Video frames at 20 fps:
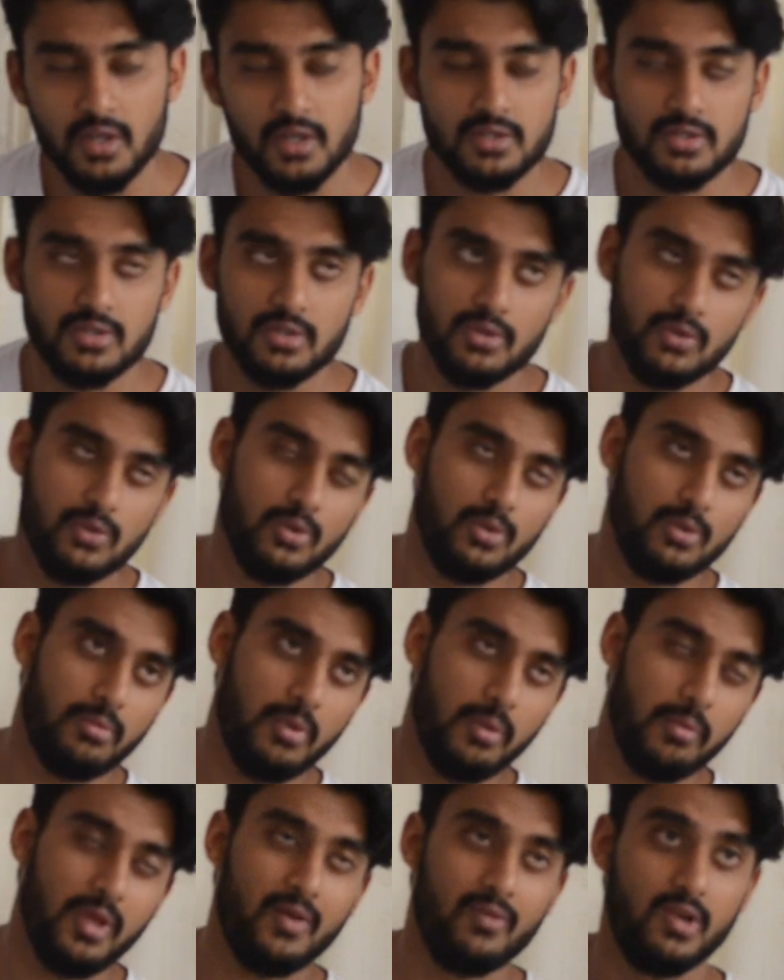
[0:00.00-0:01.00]
So
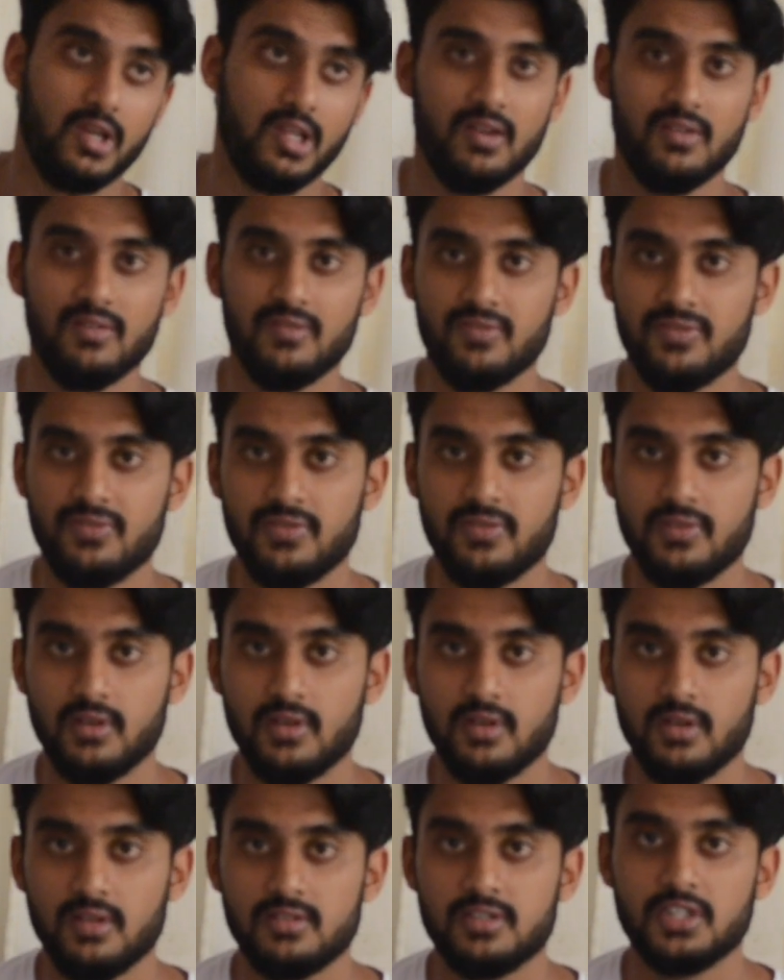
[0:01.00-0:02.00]
maybe I would give
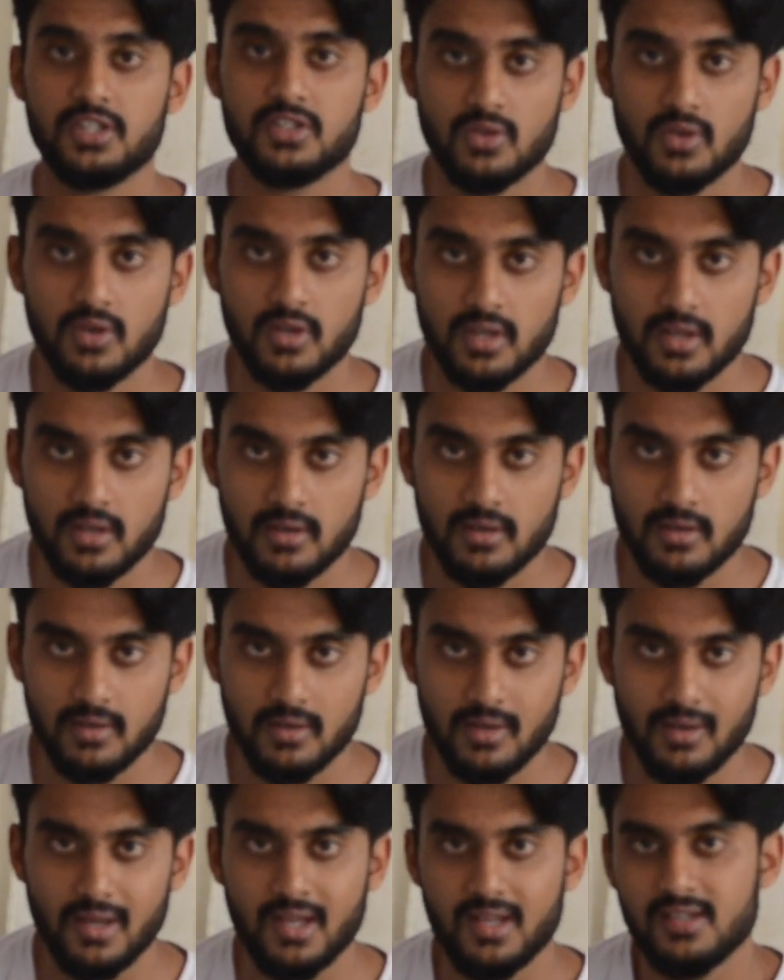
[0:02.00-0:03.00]
uh, 6 on 10
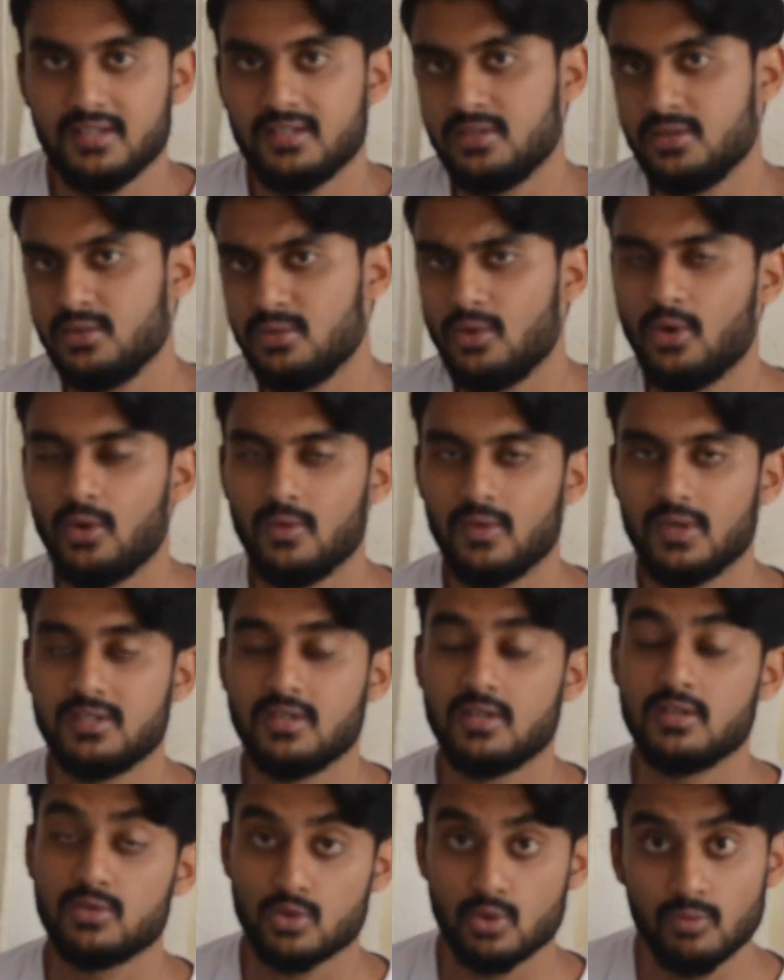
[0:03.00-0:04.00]
as you know always
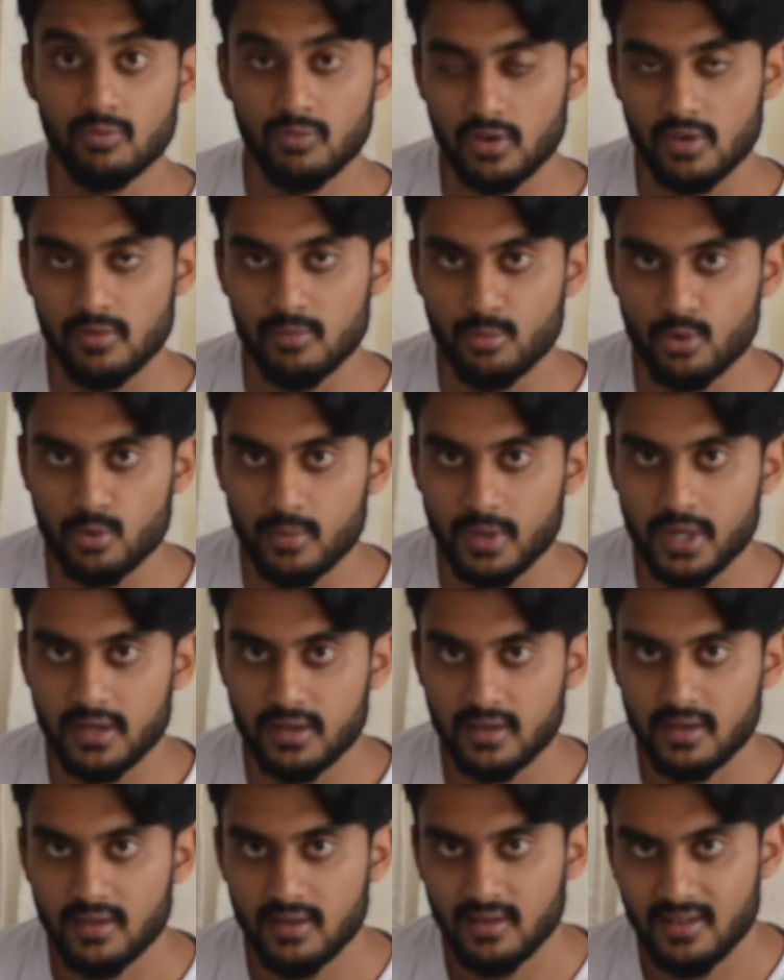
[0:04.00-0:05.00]
there's room for improvement,
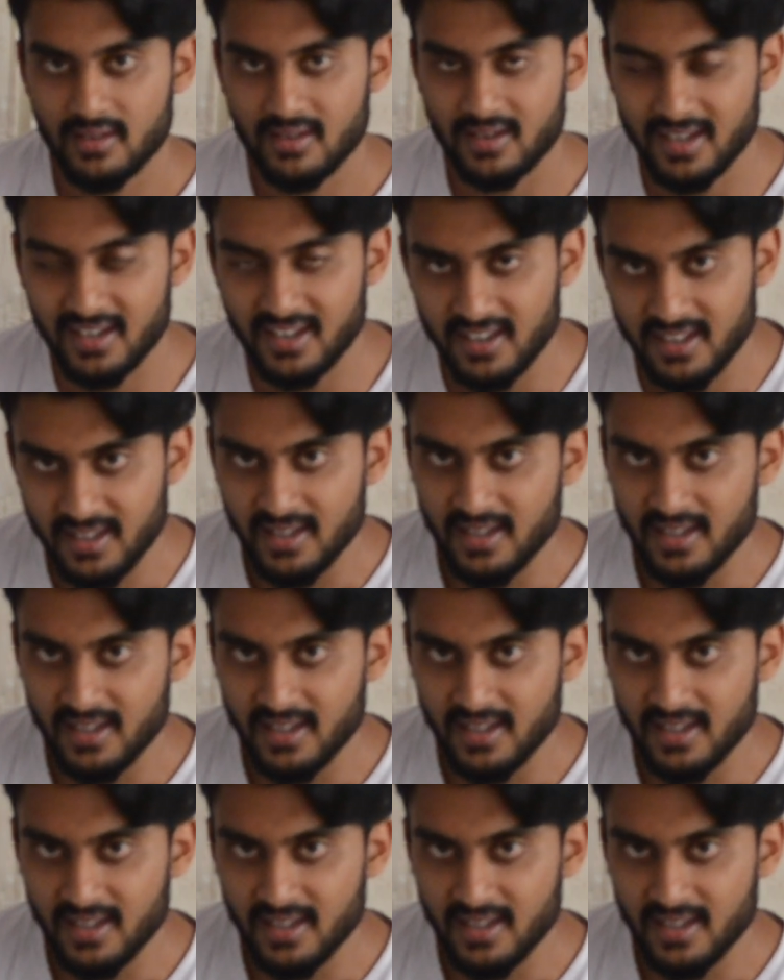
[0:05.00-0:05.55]
right?